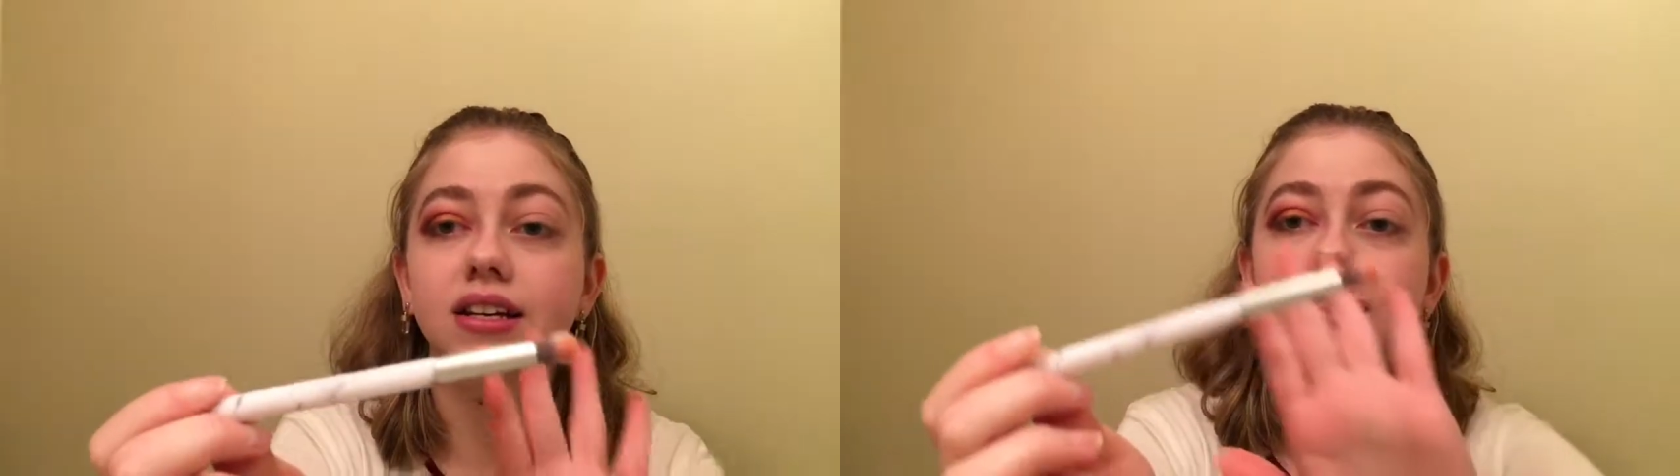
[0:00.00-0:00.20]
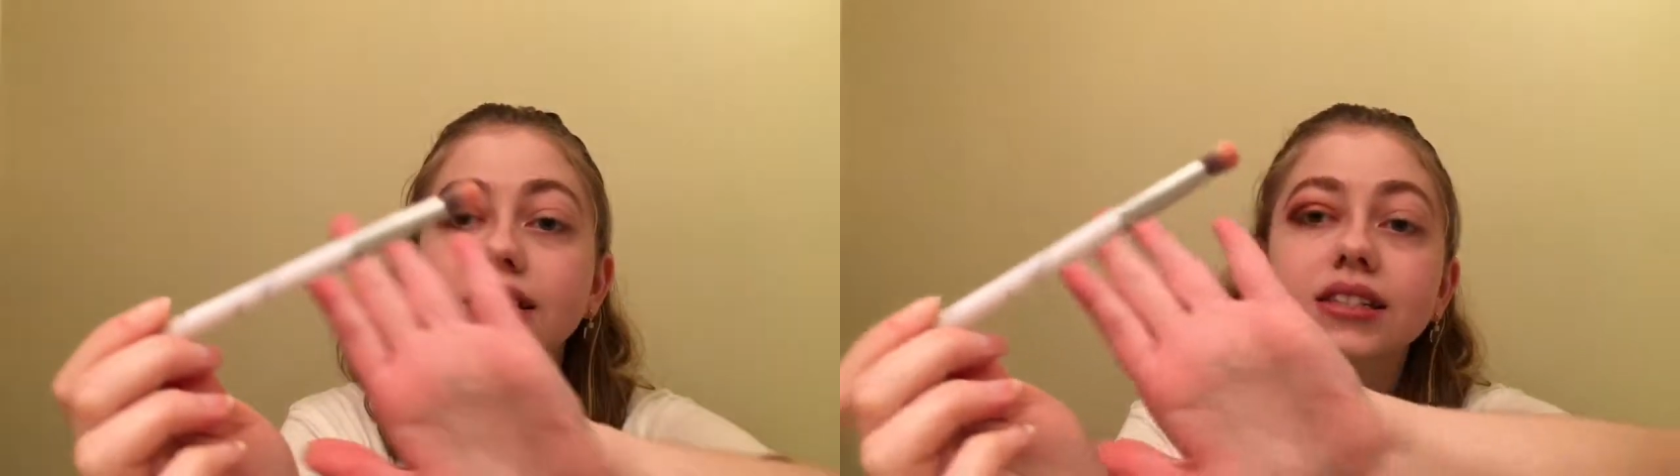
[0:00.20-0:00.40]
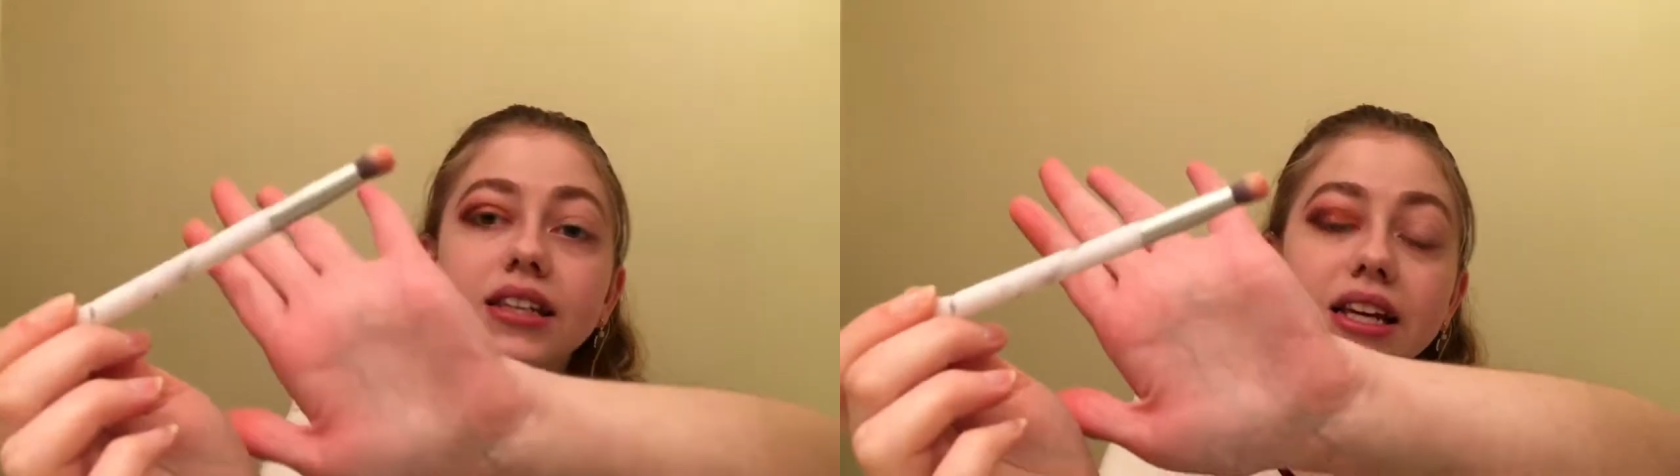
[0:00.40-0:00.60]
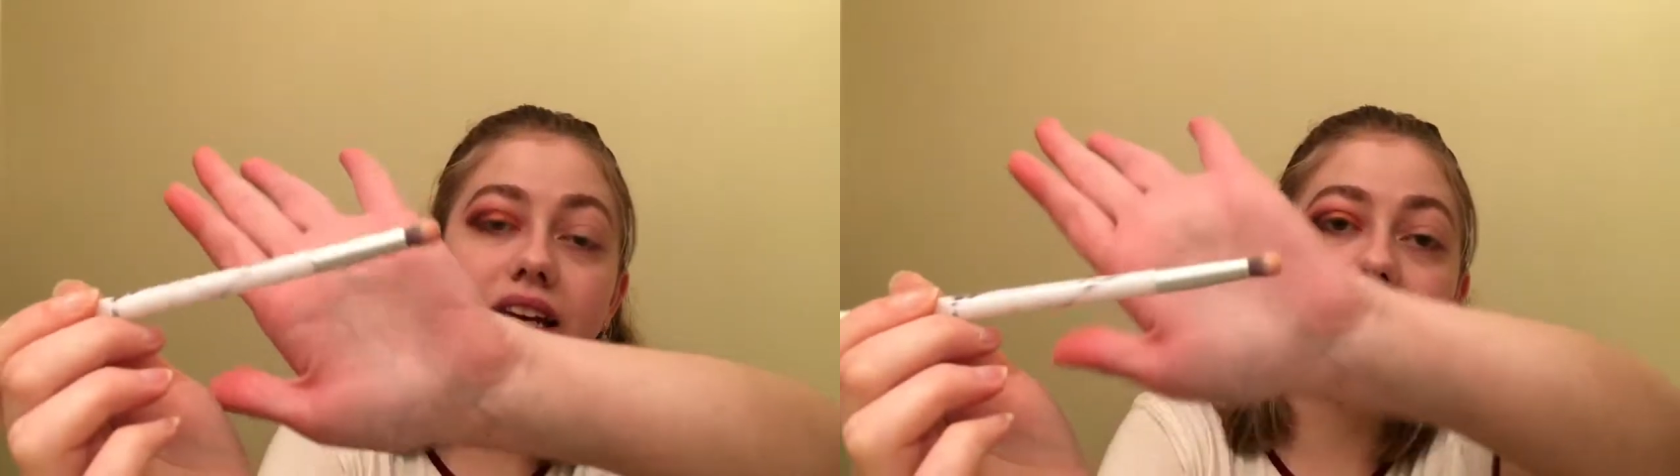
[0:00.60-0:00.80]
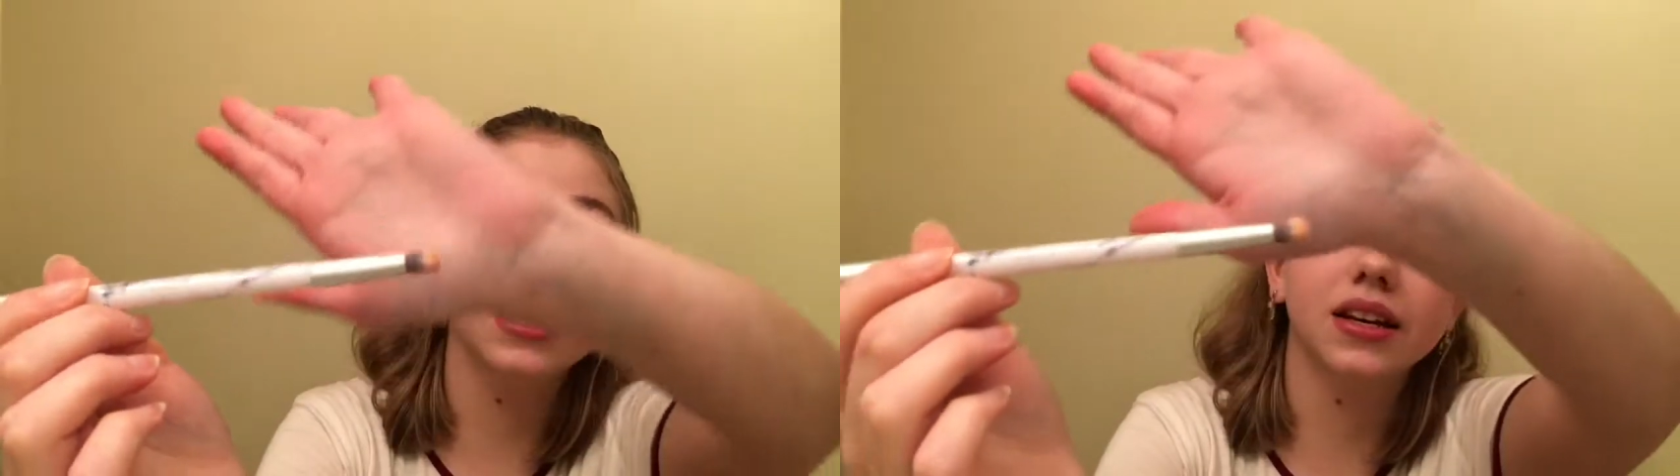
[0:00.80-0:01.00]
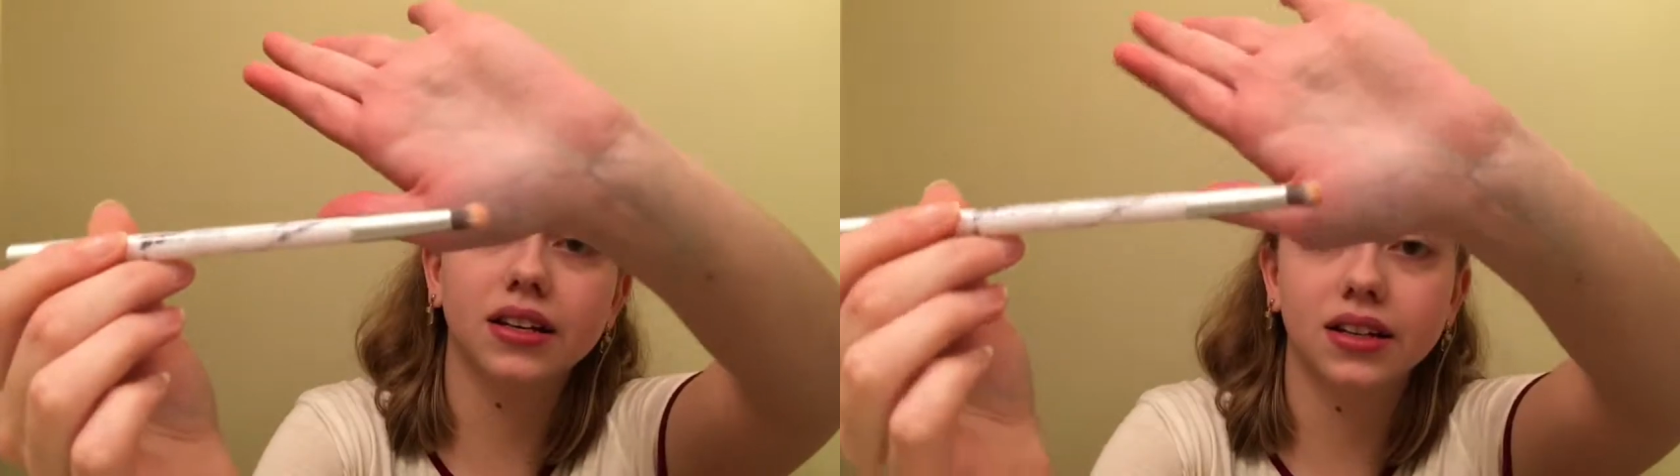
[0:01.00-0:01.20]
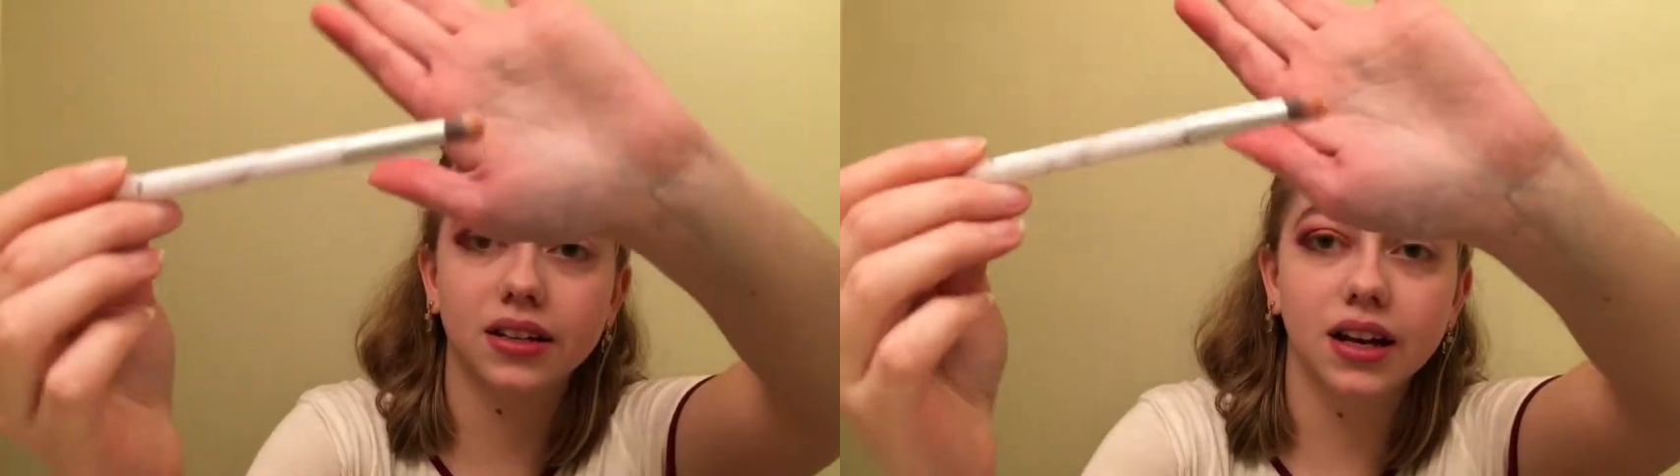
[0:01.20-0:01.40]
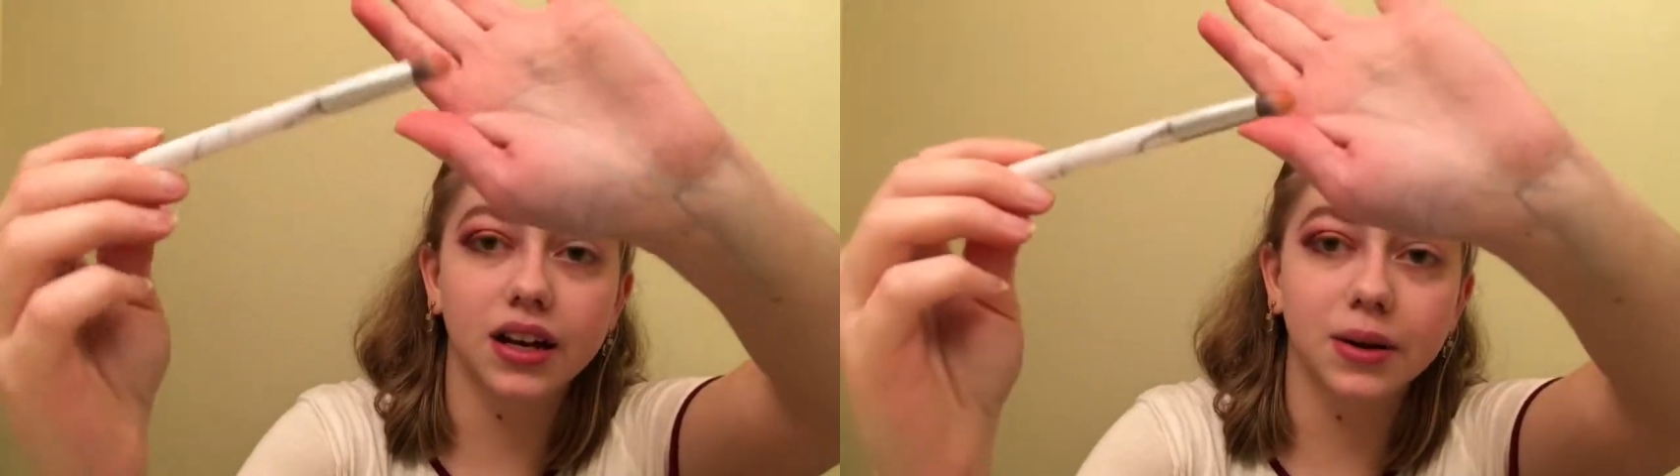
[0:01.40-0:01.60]
skinny
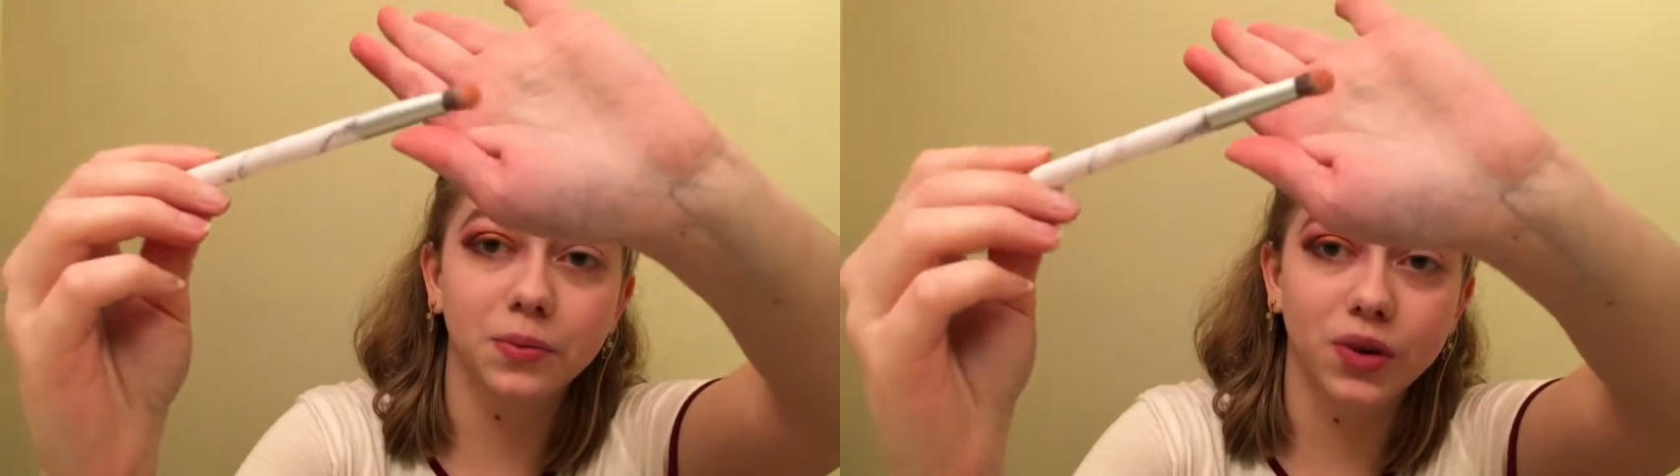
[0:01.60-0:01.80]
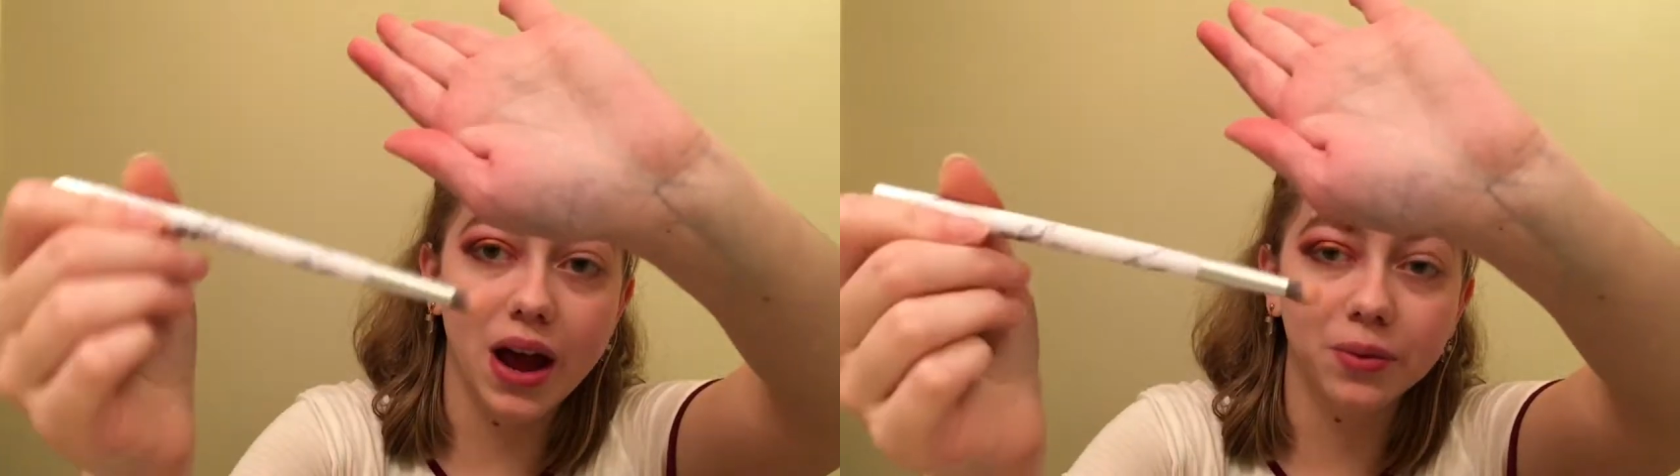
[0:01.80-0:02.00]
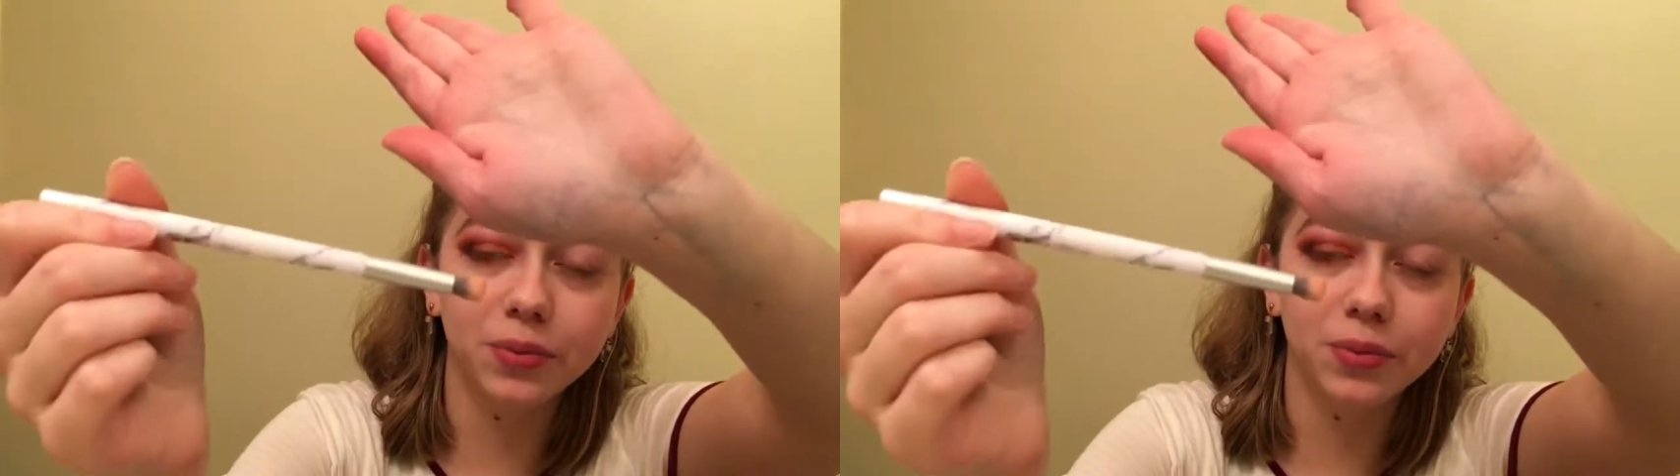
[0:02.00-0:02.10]
round